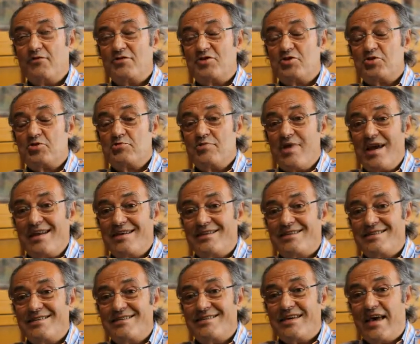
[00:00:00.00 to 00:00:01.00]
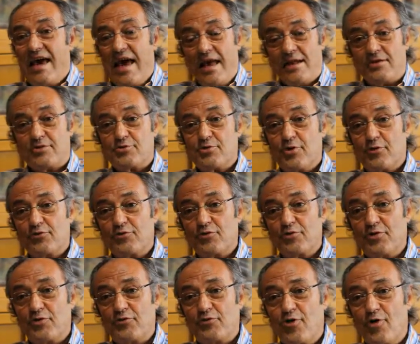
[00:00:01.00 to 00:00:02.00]
strengthened the hands of the
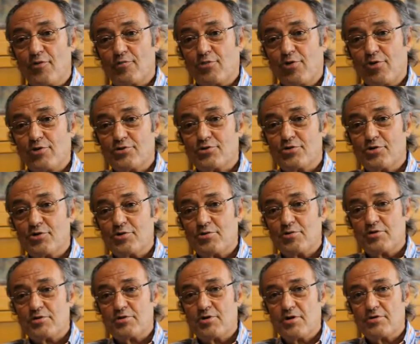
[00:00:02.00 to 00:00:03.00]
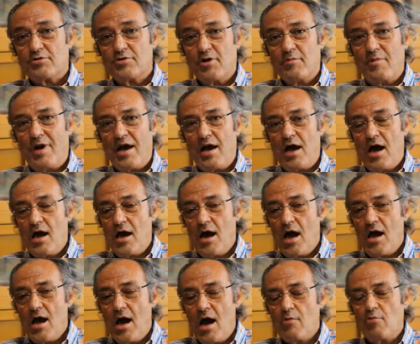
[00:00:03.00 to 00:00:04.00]
reform constituency at home.
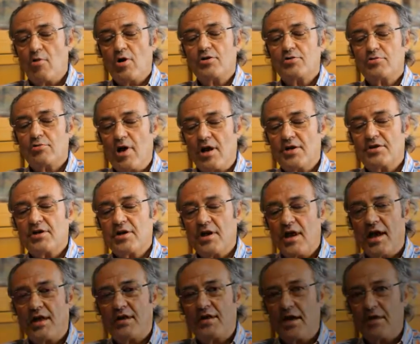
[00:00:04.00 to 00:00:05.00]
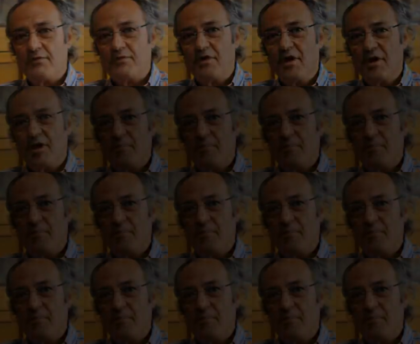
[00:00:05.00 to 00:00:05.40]
I want to underline that very